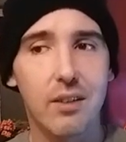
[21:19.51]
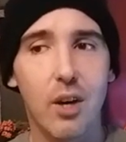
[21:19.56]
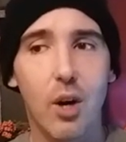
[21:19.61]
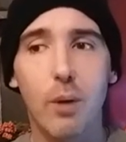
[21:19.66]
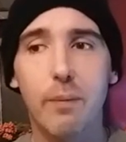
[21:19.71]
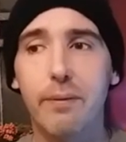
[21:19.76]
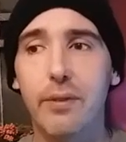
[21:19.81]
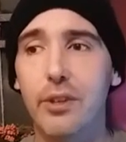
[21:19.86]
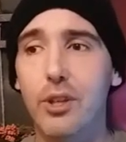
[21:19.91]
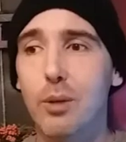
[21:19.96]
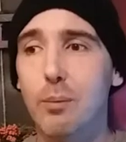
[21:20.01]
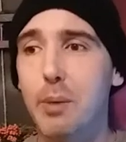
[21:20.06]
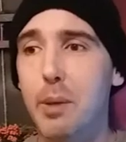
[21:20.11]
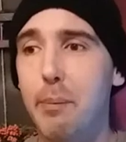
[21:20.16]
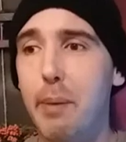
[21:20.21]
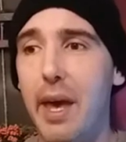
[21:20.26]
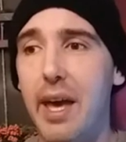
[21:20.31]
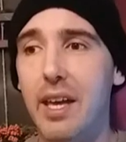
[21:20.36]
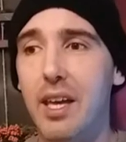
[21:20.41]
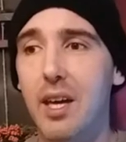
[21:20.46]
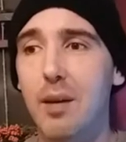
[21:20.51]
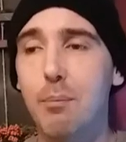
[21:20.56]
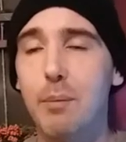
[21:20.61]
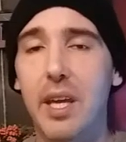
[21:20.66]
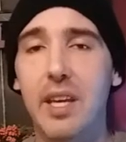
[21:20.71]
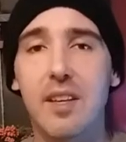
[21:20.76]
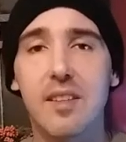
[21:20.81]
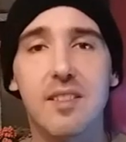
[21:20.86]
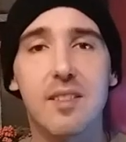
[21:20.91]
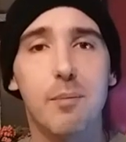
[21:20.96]
Hopefully you'll be back up
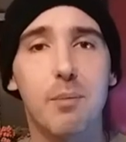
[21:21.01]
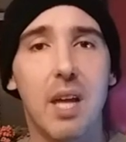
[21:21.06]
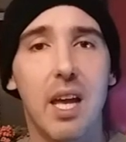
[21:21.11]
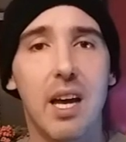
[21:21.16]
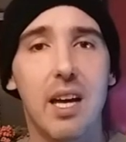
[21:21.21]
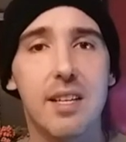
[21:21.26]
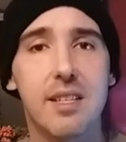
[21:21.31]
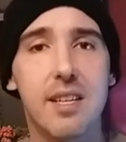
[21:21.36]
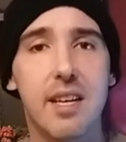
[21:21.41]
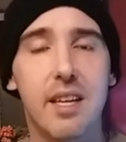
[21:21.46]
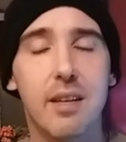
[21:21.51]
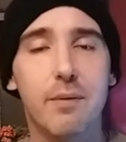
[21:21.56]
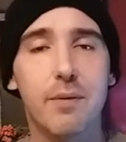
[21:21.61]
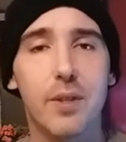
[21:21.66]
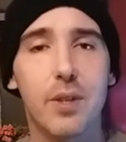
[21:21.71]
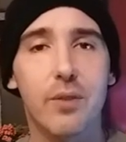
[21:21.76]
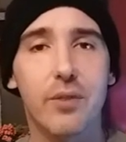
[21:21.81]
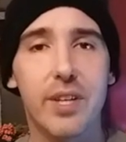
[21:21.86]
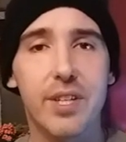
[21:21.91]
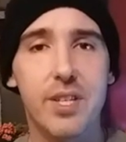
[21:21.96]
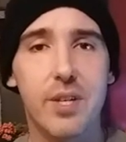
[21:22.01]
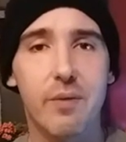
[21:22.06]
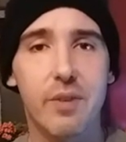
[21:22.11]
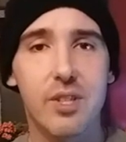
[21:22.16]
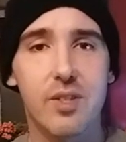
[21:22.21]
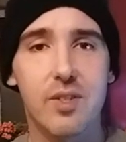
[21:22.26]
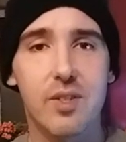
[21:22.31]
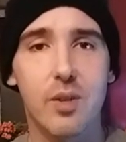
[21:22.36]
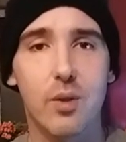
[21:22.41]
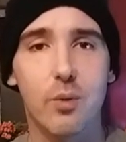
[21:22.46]
making some content for the rest of
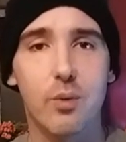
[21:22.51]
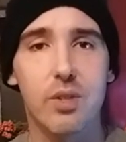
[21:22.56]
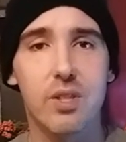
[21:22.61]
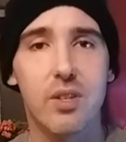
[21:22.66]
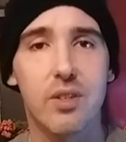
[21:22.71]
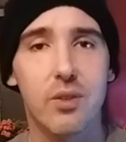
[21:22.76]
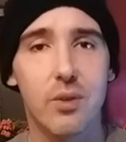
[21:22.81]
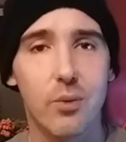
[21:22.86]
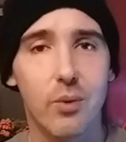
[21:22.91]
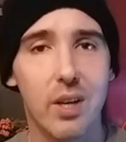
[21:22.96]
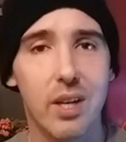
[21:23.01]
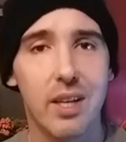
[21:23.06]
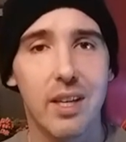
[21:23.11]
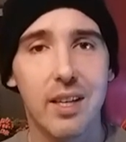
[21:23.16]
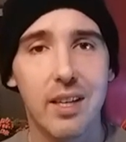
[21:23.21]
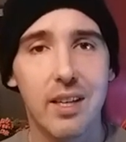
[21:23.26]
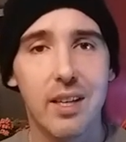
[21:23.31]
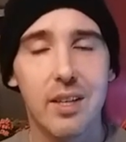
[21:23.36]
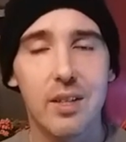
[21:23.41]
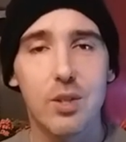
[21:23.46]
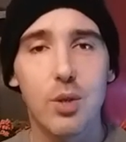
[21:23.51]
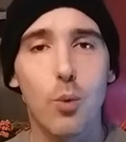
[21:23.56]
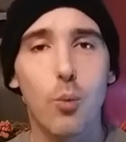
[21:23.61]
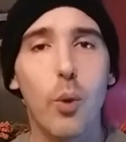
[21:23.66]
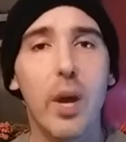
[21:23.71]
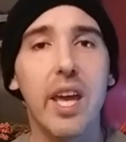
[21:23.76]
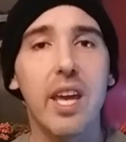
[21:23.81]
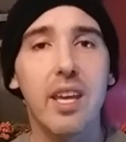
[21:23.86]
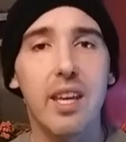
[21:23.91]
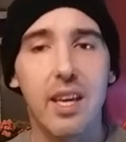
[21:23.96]
us soon to, to
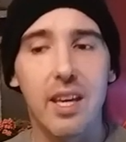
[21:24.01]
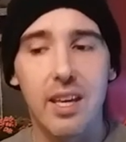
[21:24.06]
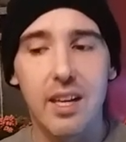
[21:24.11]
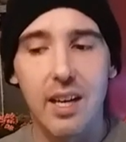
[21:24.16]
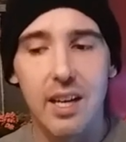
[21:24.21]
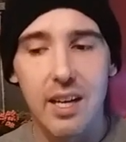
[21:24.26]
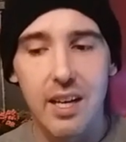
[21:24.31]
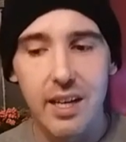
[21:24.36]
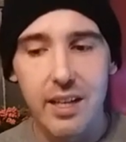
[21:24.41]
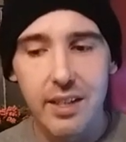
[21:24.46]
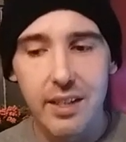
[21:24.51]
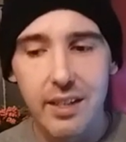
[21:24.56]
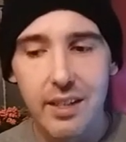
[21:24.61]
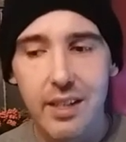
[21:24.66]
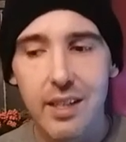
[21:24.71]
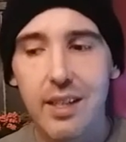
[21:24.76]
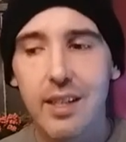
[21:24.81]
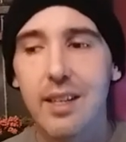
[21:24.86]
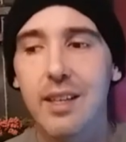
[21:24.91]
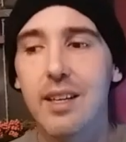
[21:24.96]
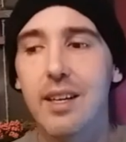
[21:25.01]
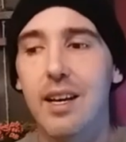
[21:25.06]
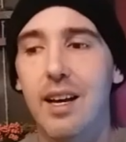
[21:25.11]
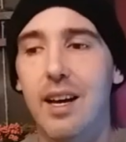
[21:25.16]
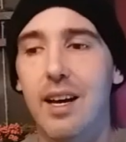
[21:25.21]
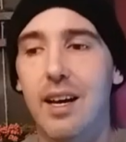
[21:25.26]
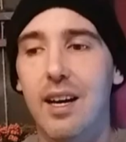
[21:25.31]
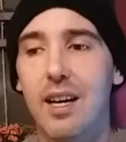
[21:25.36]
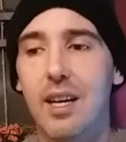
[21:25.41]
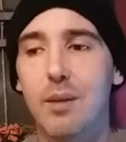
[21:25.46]
weigh in on.
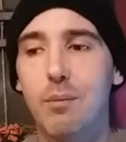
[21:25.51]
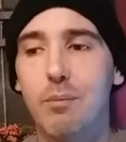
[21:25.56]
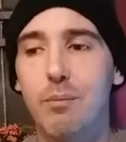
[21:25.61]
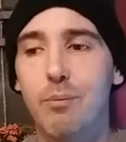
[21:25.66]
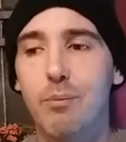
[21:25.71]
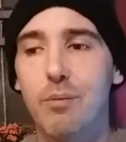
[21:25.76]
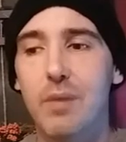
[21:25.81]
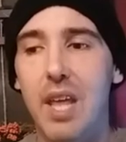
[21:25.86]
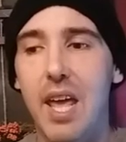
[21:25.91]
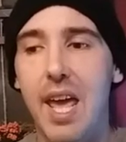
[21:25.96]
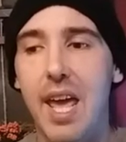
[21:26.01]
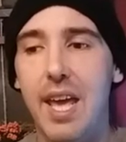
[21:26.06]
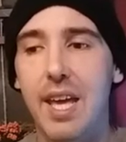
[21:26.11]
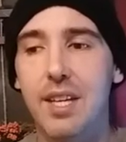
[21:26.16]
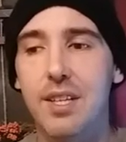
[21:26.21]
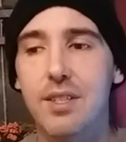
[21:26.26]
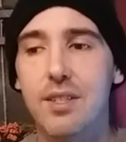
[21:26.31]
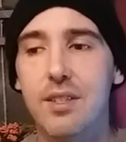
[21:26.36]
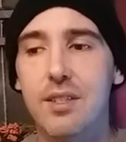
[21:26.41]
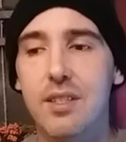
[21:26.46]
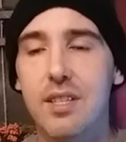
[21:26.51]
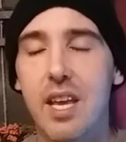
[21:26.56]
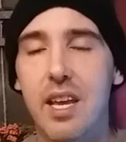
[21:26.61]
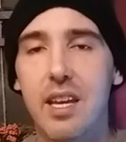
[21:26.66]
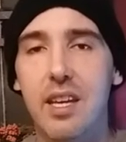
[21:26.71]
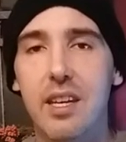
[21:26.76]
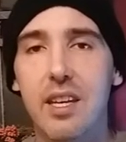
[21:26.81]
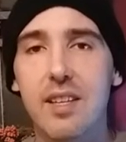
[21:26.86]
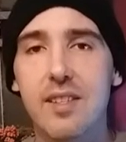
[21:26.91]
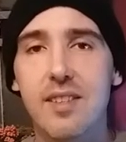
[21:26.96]
Um, and take
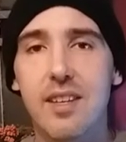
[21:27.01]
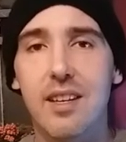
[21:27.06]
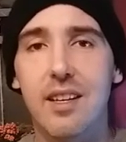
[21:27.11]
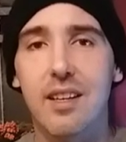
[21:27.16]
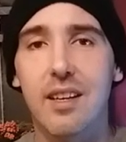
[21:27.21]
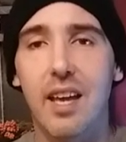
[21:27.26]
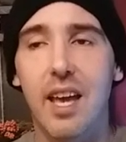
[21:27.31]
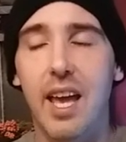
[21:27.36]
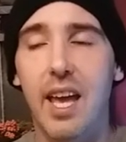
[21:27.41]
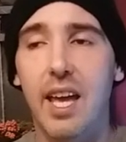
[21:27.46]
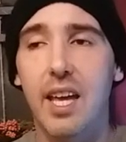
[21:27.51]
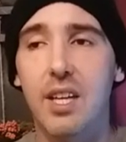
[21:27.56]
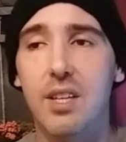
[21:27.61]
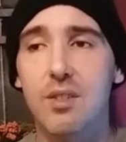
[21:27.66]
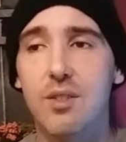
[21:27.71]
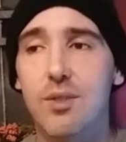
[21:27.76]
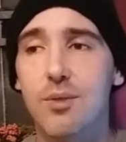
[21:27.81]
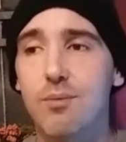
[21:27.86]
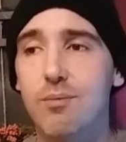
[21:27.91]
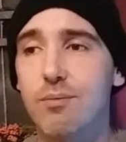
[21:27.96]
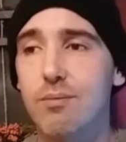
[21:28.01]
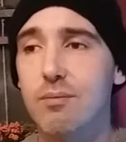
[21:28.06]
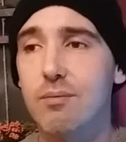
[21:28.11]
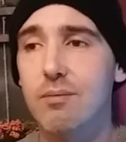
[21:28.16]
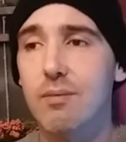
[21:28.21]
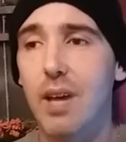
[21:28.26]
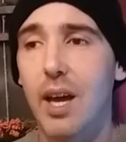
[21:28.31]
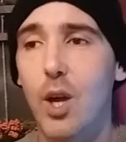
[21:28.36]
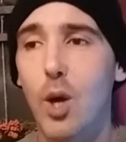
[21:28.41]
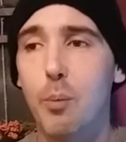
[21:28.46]
it easy. And
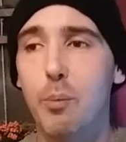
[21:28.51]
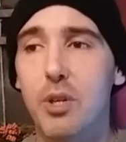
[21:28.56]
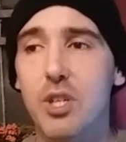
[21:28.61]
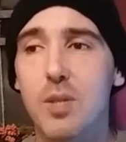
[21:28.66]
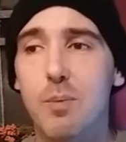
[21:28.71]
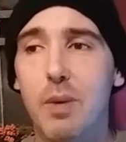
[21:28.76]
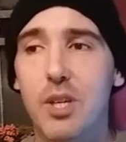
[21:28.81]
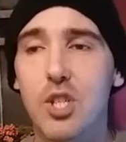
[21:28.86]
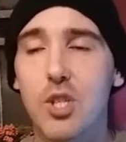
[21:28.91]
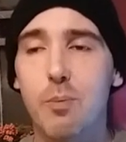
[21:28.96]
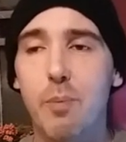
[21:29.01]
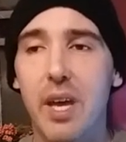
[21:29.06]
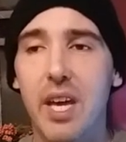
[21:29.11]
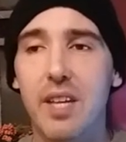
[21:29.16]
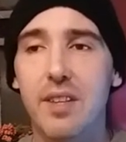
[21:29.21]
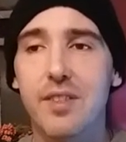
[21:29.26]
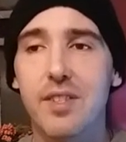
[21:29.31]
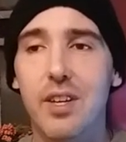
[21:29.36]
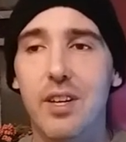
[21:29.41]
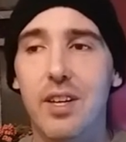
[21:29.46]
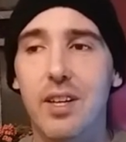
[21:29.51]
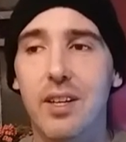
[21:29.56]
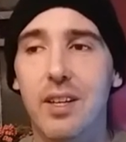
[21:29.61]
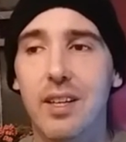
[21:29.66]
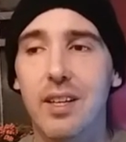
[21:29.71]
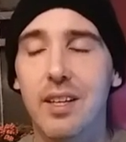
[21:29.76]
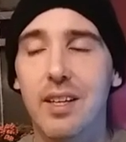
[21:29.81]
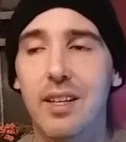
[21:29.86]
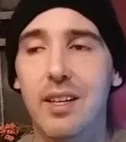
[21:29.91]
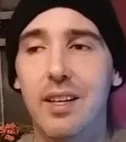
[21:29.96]
I hope your sponge baths are
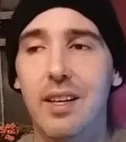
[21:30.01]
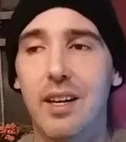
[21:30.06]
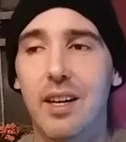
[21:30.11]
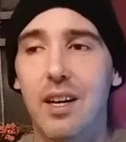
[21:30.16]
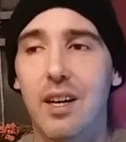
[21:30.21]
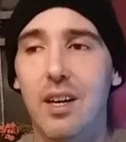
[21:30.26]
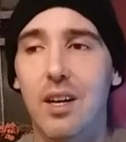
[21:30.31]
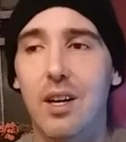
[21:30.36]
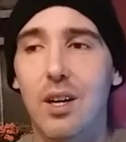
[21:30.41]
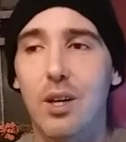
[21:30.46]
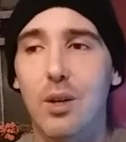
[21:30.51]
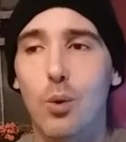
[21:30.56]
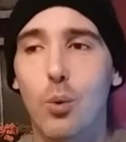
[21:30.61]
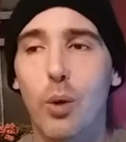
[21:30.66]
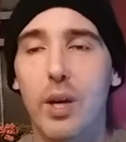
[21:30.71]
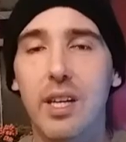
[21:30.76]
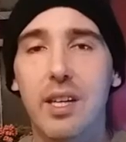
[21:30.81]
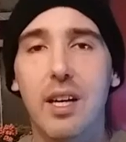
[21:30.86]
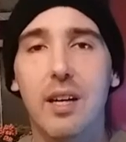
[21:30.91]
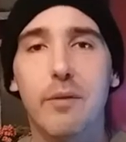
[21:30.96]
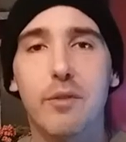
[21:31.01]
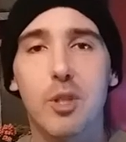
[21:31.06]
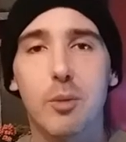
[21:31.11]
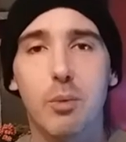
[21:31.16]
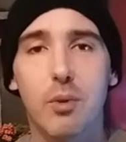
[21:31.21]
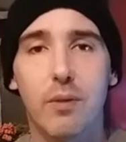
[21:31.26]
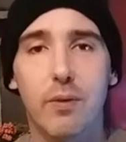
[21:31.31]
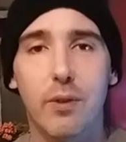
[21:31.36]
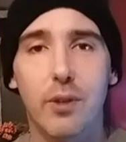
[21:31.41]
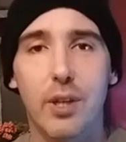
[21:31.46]
are quite
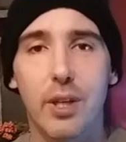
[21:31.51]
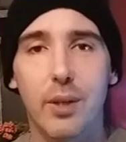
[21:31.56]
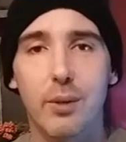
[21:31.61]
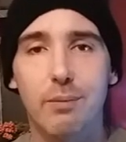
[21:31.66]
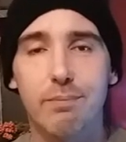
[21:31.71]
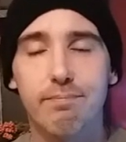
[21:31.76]
comfortable for you.